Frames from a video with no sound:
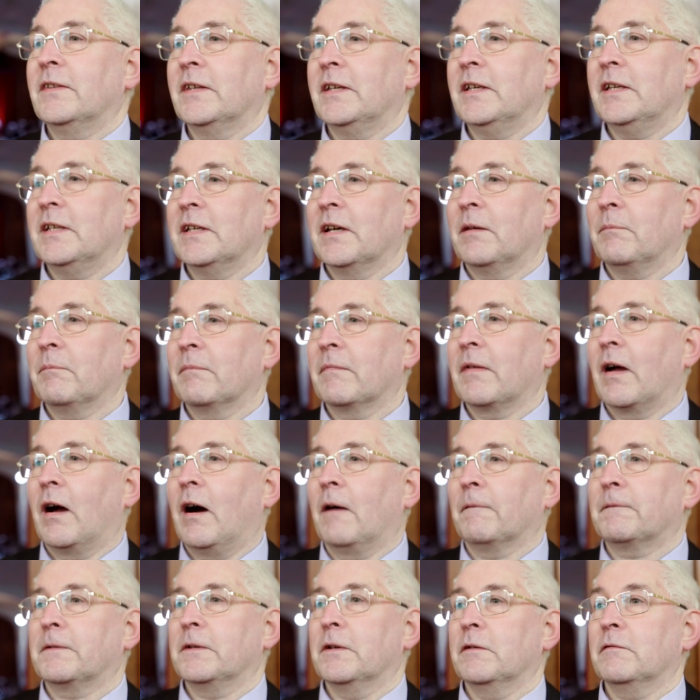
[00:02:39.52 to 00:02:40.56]
the
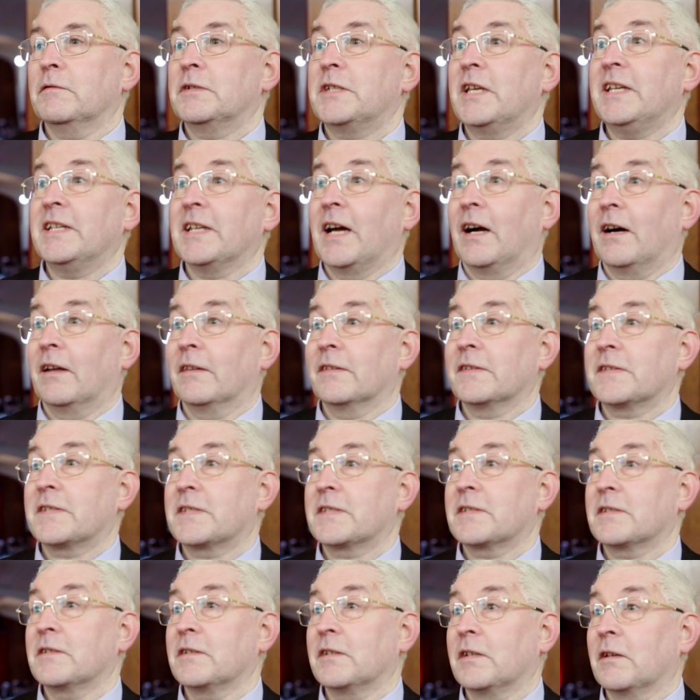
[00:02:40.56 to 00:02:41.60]
afternoon tea
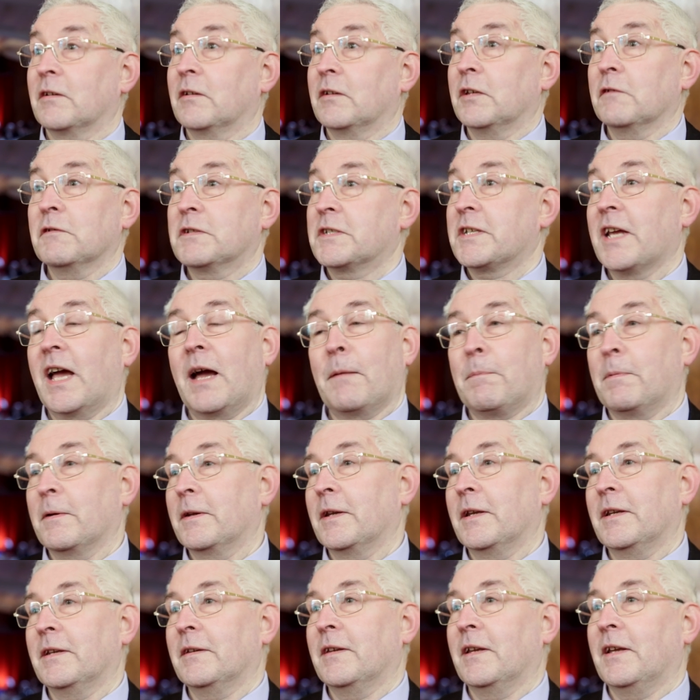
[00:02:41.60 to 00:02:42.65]
dance used to
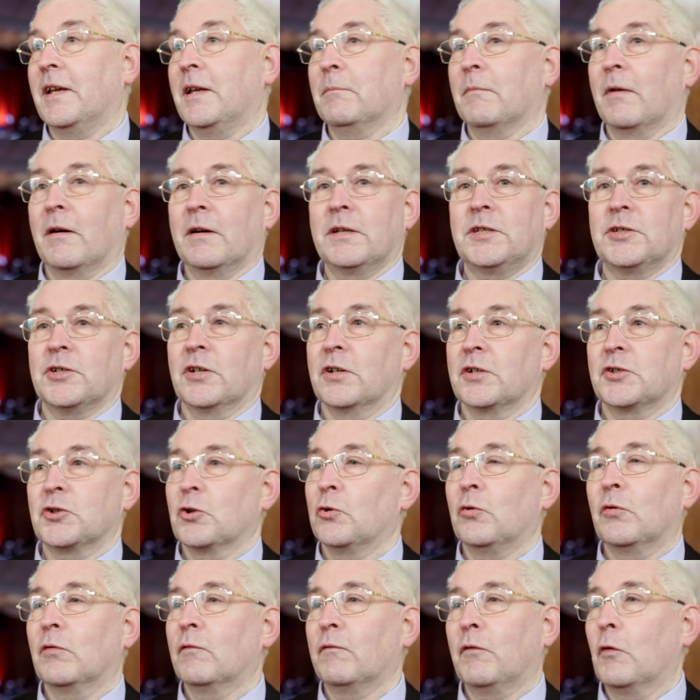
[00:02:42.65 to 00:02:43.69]
happen in my church
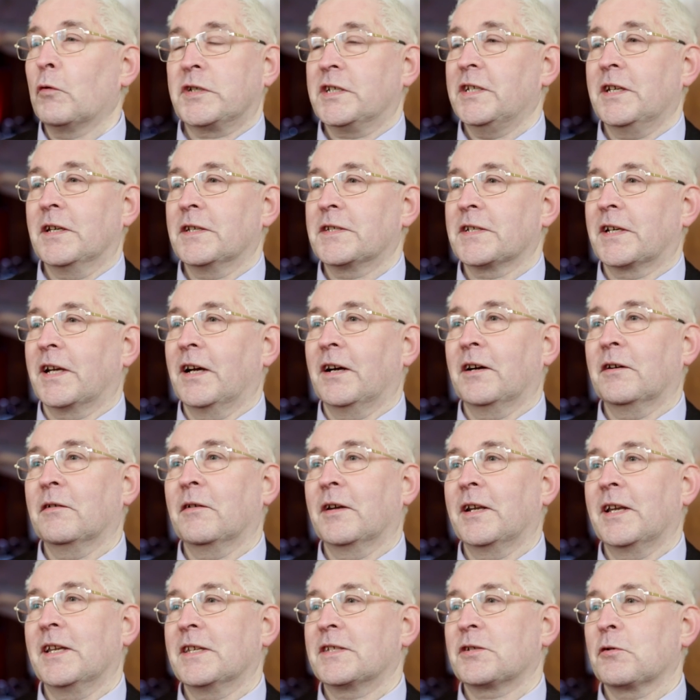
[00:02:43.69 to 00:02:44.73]
hall 40 years ago,
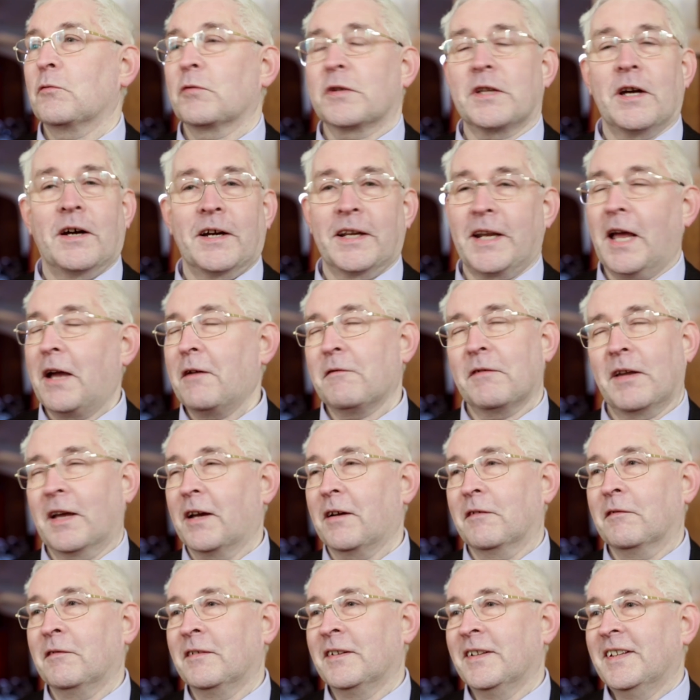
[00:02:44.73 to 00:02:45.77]
and it's all died out
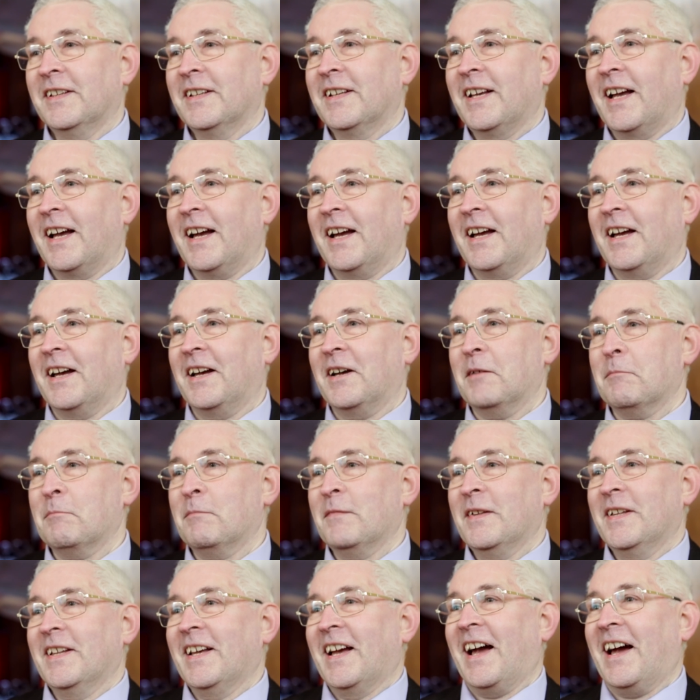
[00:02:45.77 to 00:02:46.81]
now.
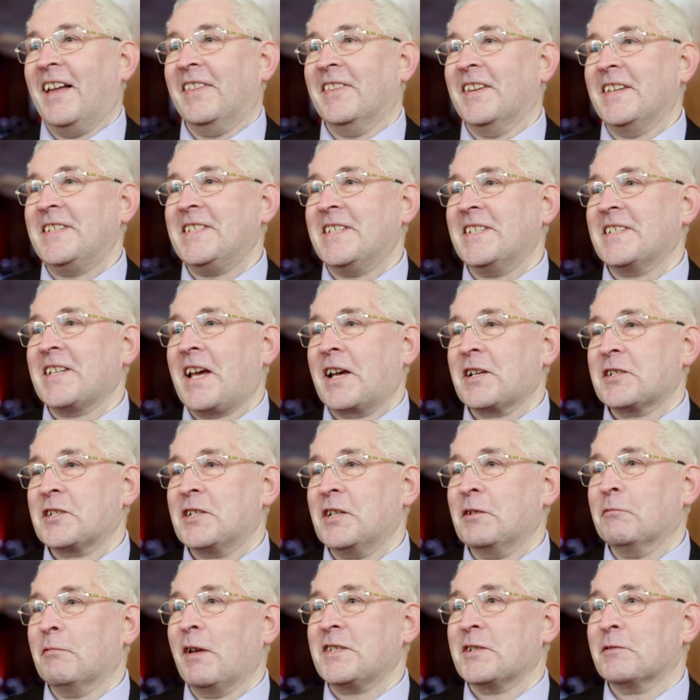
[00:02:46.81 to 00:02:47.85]
And this has
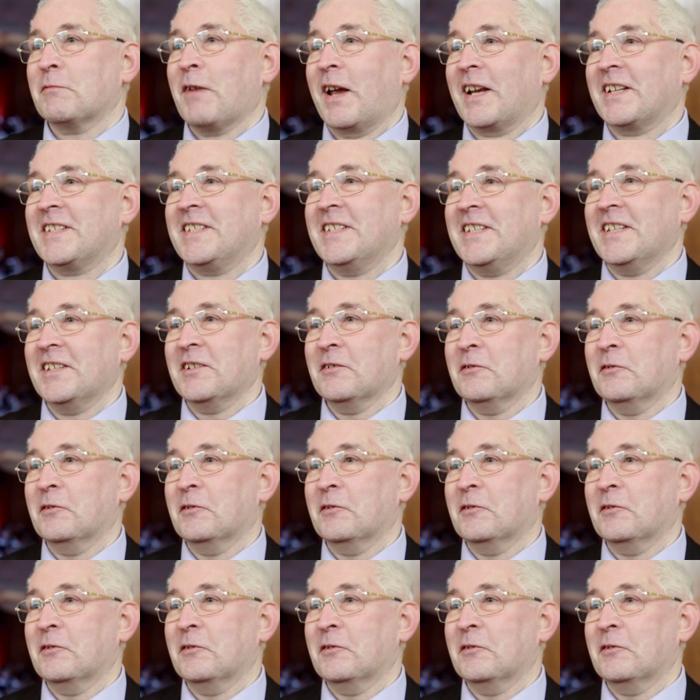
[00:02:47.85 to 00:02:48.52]
actually resurrected it